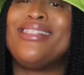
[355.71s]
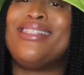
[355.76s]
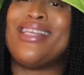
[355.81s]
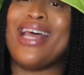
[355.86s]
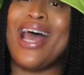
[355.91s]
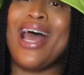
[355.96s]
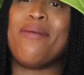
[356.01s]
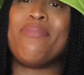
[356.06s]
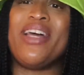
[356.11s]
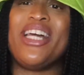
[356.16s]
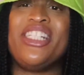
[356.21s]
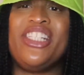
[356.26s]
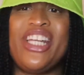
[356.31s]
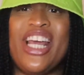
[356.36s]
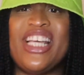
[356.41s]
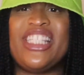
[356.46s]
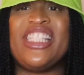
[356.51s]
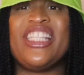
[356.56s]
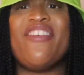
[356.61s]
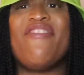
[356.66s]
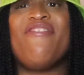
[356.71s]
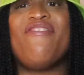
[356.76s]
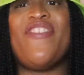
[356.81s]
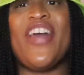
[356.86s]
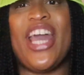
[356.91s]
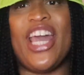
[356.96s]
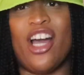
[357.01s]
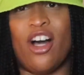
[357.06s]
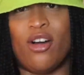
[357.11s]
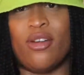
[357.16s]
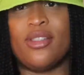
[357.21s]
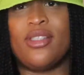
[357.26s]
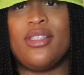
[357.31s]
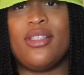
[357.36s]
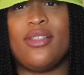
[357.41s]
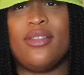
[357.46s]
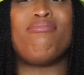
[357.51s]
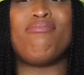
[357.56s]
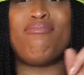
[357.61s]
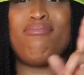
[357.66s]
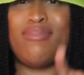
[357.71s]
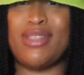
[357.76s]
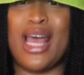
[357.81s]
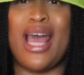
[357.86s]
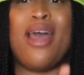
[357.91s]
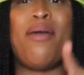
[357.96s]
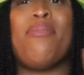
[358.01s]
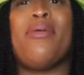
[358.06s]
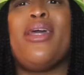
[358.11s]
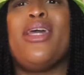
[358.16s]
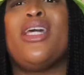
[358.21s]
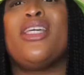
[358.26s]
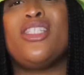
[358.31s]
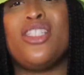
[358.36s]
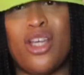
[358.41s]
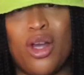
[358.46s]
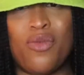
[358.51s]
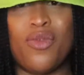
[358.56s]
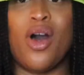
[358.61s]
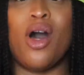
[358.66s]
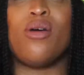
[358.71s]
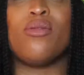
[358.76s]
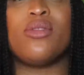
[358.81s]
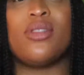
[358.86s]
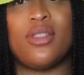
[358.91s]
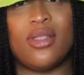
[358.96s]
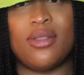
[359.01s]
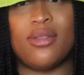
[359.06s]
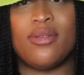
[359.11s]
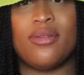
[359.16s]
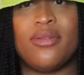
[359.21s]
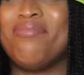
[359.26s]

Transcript: Deb and Jesse failed. Deb, it's your fault.